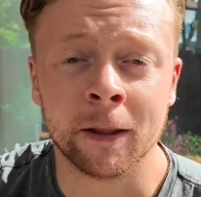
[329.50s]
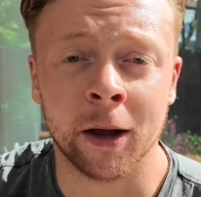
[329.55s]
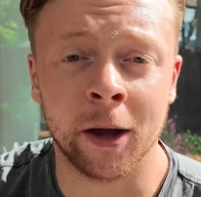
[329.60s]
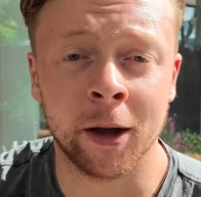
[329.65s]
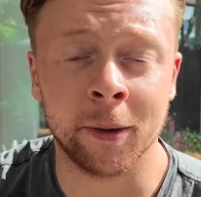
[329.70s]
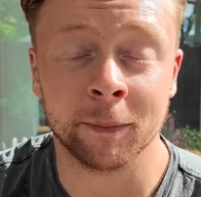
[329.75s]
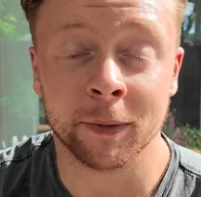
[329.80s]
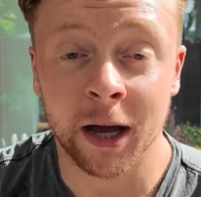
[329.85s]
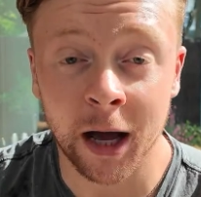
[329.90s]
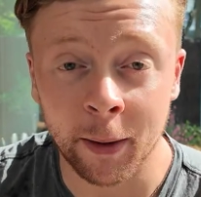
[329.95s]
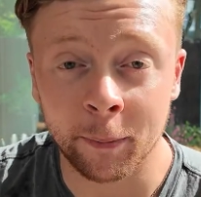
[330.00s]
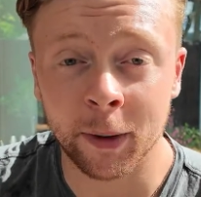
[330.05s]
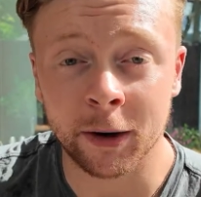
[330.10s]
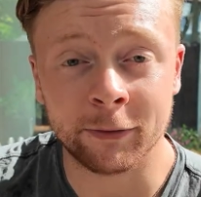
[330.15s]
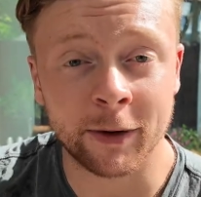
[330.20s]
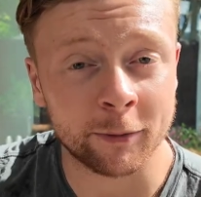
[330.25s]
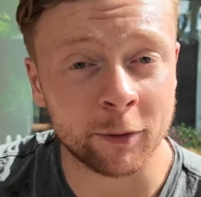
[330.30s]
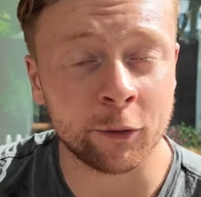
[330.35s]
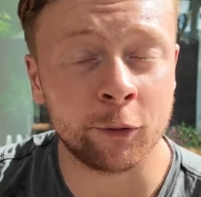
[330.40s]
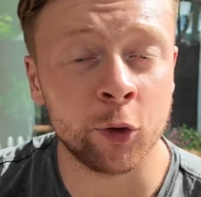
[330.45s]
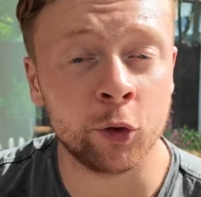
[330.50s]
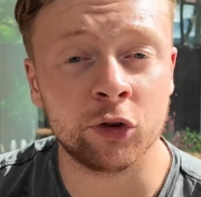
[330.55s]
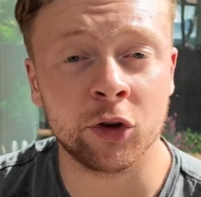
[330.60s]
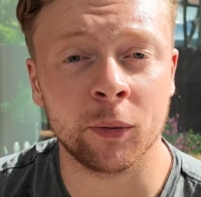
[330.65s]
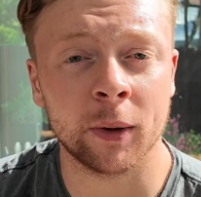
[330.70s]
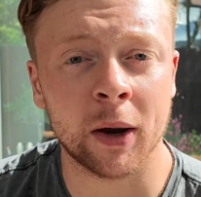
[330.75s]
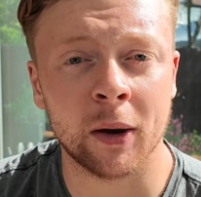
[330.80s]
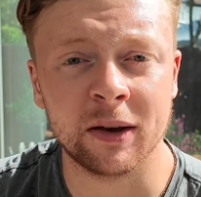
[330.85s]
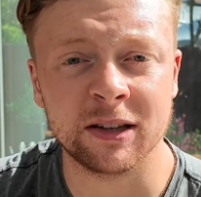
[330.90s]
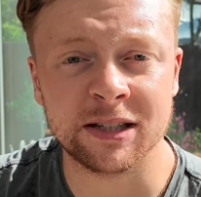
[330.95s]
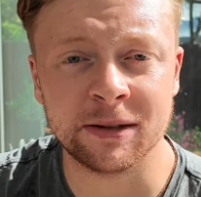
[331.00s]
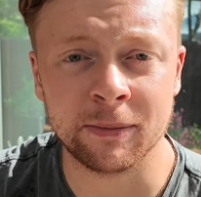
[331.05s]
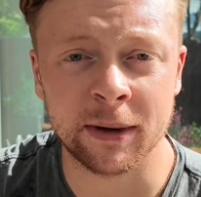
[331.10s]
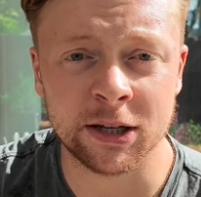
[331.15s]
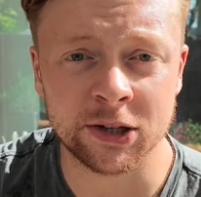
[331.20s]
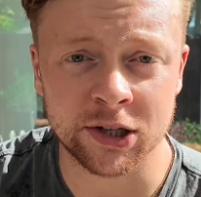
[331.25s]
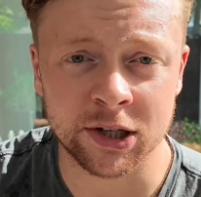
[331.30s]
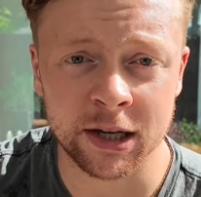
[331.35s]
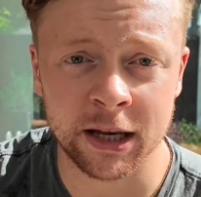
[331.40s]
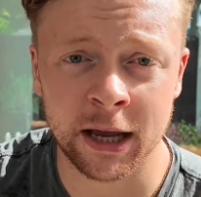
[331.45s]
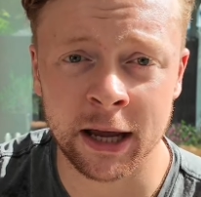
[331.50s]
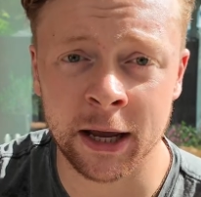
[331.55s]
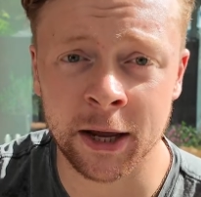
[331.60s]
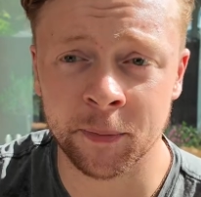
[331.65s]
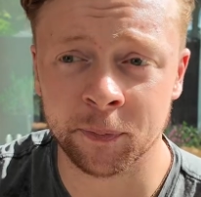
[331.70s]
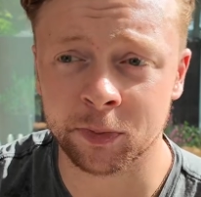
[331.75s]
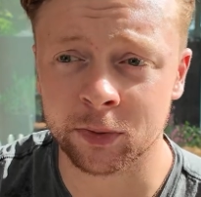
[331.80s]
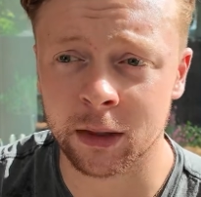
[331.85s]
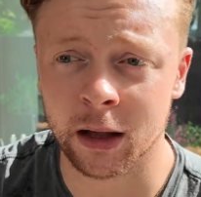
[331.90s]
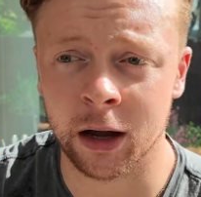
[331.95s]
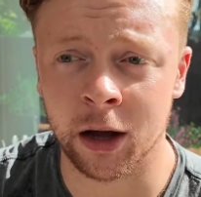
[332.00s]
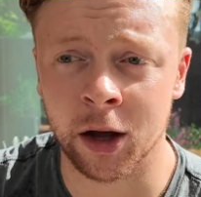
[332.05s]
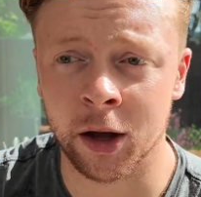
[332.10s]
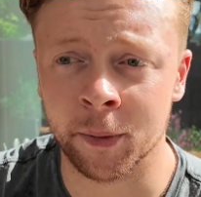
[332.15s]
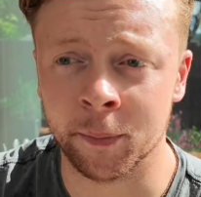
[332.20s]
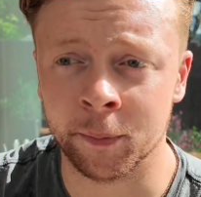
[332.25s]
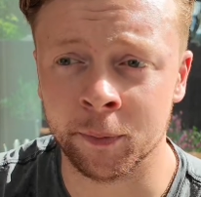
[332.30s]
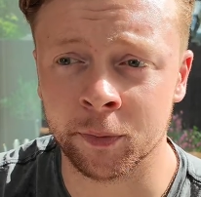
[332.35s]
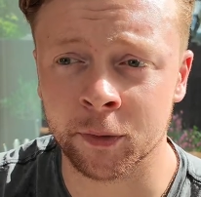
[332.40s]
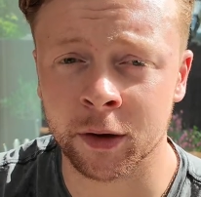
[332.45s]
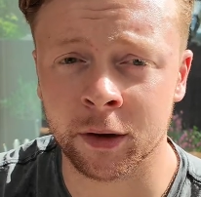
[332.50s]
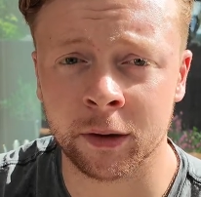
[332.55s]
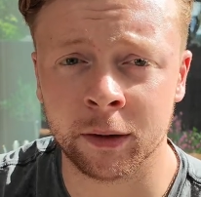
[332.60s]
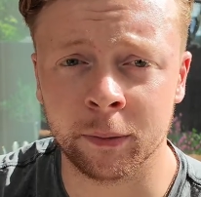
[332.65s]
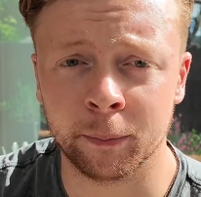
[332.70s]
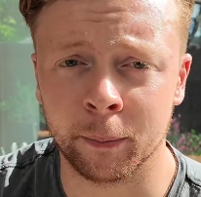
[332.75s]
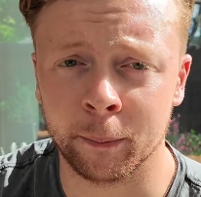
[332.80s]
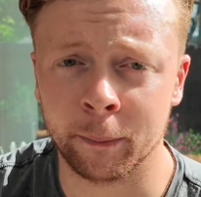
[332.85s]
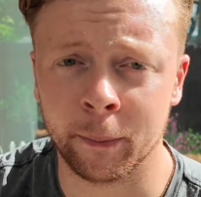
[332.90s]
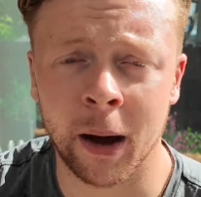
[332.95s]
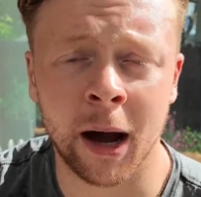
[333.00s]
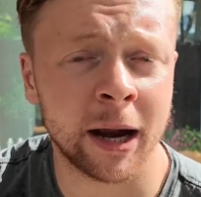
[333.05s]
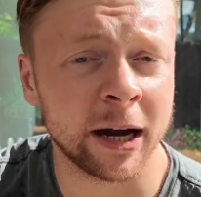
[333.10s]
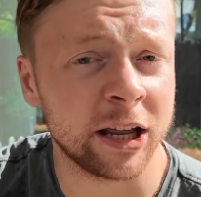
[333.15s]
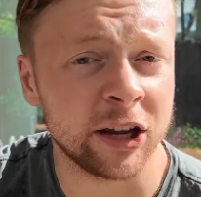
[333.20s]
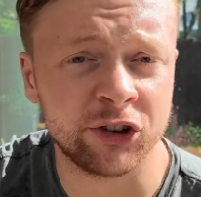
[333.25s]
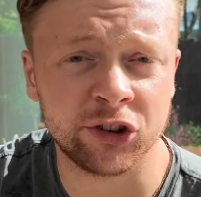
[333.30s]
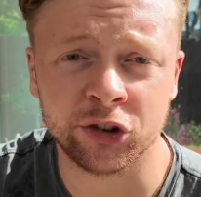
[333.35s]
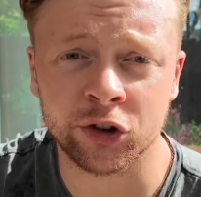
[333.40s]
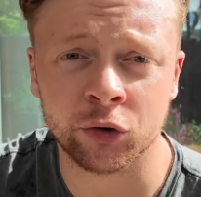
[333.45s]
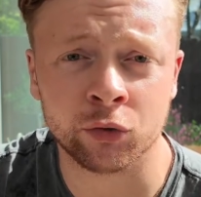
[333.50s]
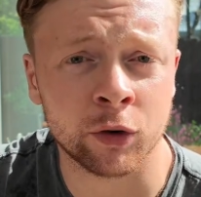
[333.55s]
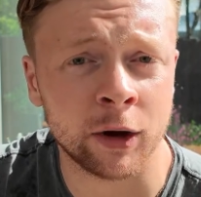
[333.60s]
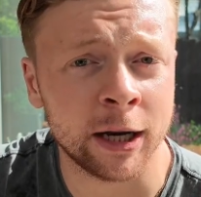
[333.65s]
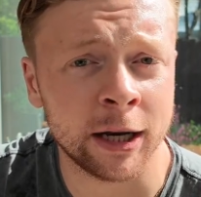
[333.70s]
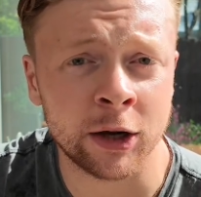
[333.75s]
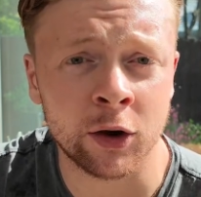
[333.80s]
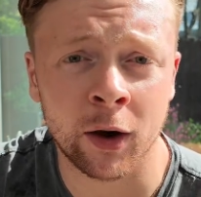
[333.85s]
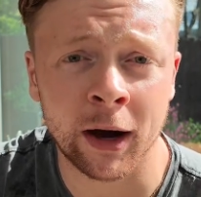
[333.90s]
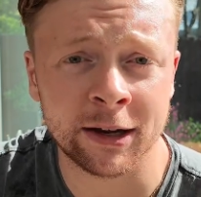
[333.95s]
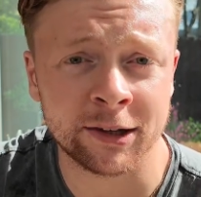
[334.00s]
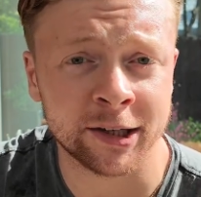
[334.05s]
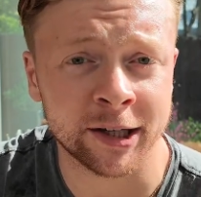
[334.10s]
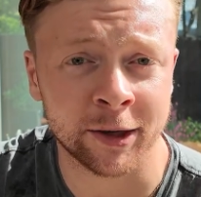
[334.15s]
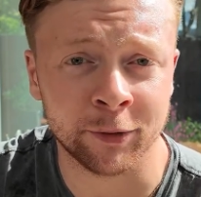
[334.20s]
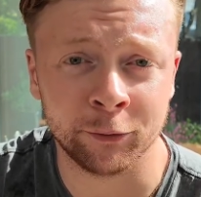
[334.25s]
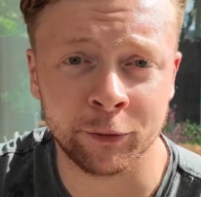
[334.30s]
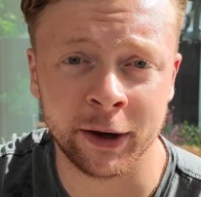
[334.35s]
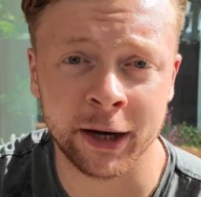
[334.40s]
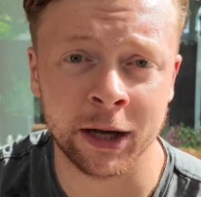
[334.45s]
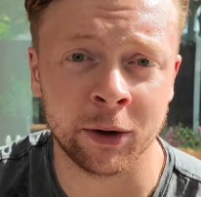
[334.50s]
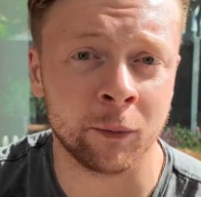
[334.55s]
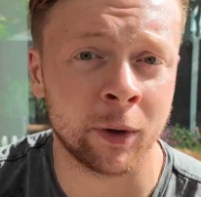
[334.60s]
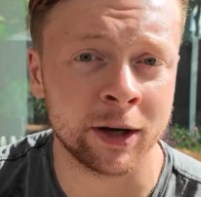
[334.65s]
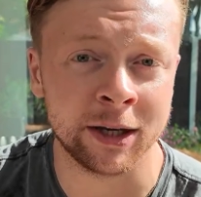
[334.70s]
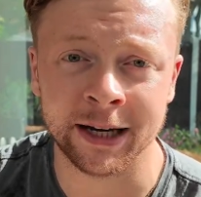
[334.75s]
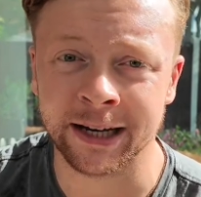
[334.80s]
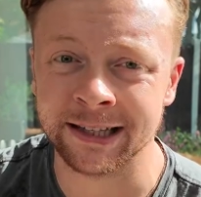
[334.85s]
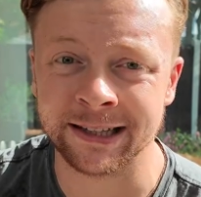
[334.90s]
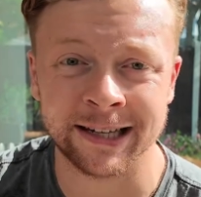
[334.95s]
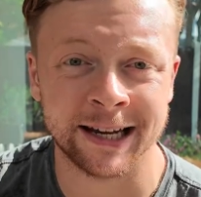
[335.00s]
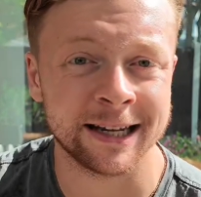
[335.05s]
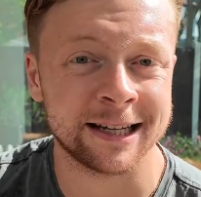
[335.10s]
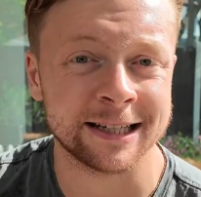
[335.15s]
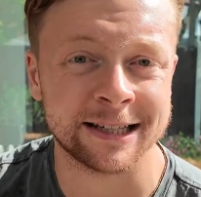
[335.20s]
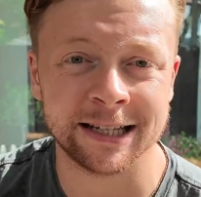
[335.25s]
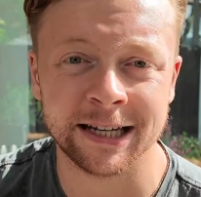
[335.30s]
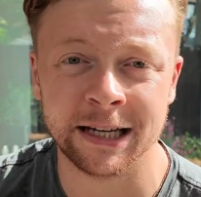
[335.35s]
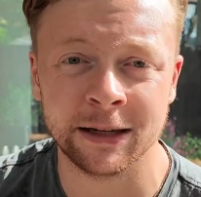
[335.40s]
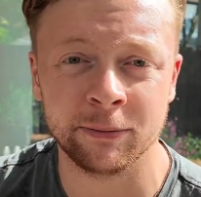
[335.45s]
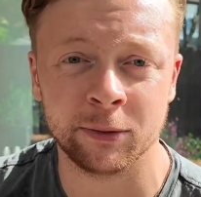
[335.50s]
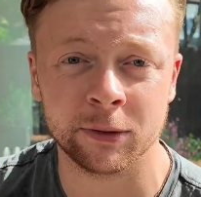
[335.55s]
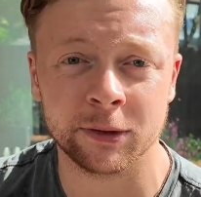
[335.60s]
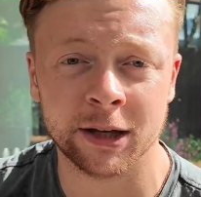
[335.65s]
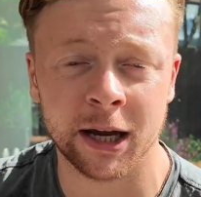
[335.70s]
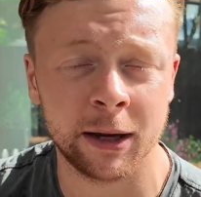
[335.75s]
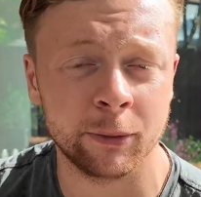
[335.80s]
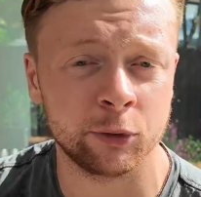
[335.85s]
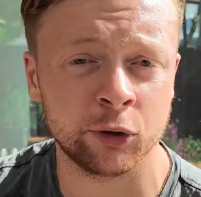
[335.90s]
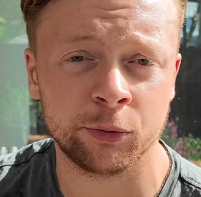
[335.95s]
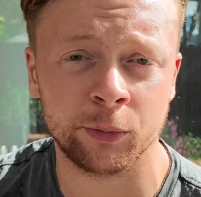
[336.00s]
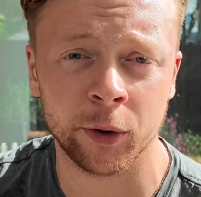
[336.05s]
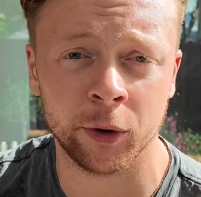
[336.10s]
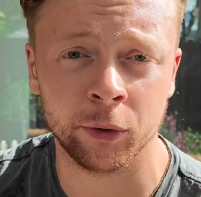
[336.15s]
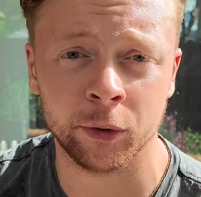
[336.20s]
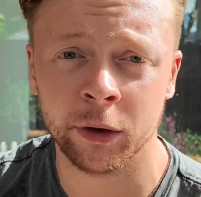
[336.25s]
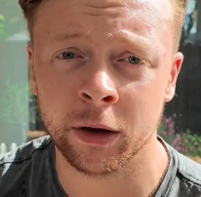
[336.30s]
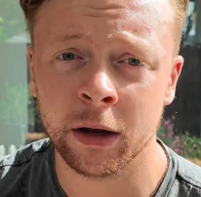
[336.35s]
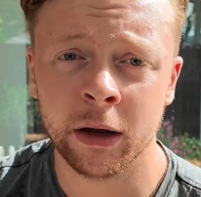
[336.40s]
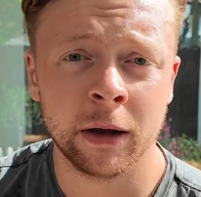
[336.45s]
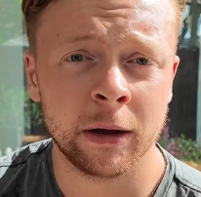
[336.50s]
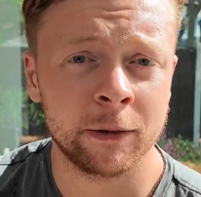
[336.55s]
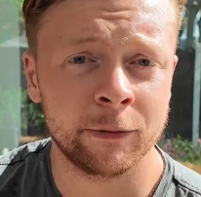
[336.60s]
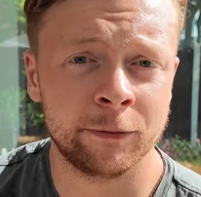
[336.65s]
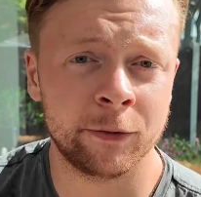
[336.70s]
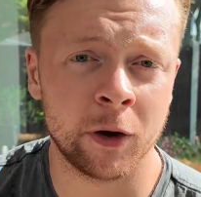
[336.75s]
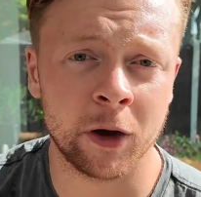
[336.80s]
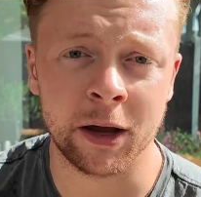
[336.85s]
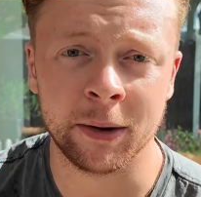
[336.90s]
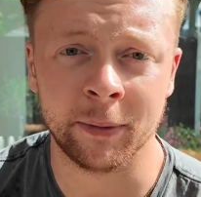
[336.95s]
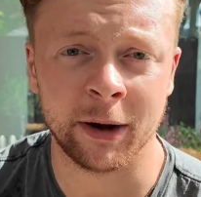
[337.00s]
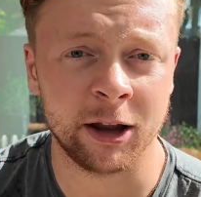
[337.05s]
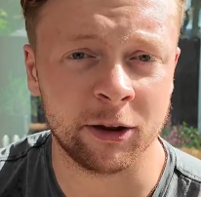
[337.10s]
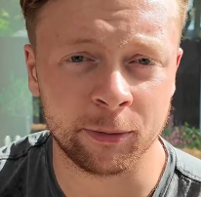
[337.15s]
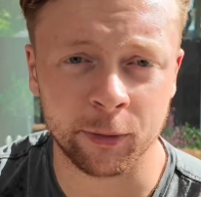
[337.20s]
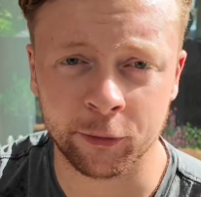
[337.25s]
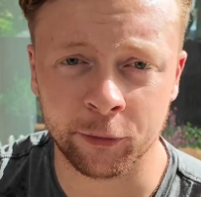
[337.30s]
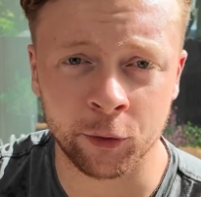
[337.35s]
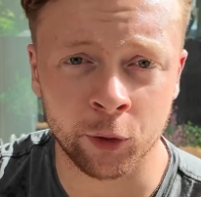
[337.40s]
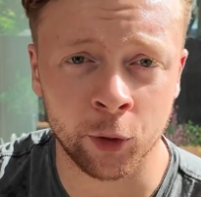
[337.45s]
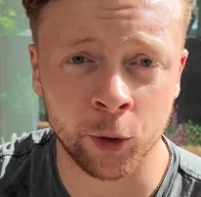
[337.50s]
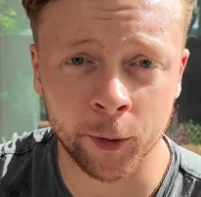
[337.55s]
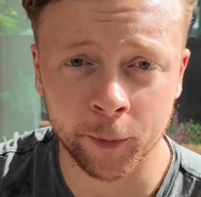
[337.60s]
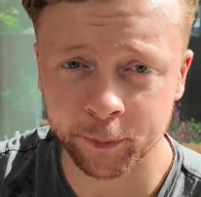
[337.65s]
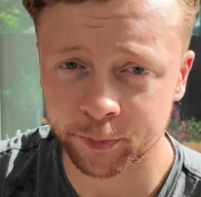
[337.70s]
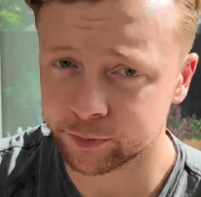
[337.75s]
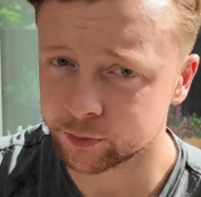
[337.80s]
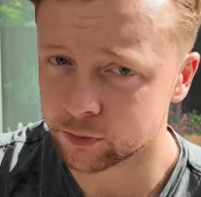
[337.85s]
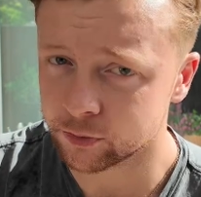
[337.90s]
That we're going to mention here. Honey is just a really nice and convenient one. You can take a tablespoon 30 minutes before.